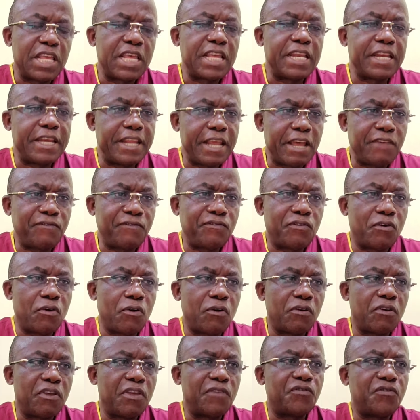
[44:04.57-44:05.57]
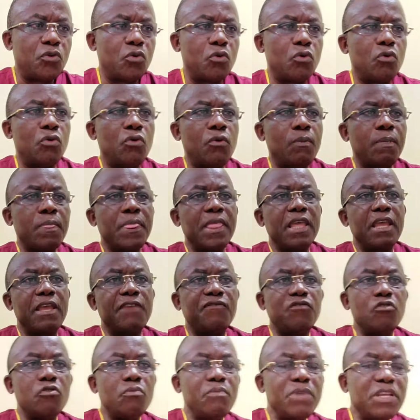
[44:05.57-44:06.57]
Therefore, if you
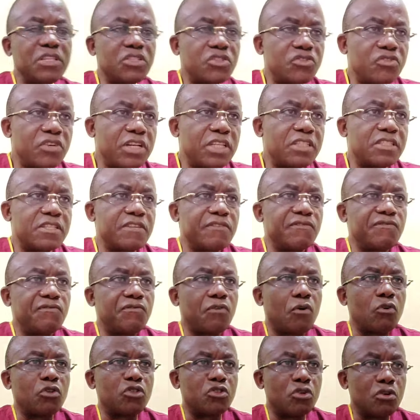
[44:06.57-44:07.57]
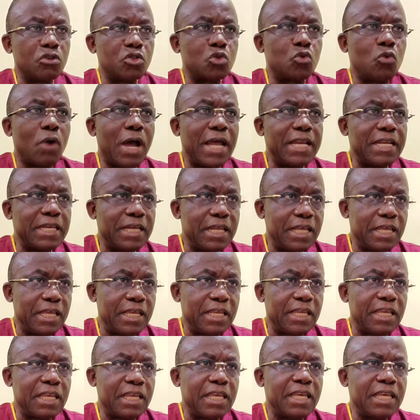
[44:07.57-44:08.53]
menstruate for just 1 day,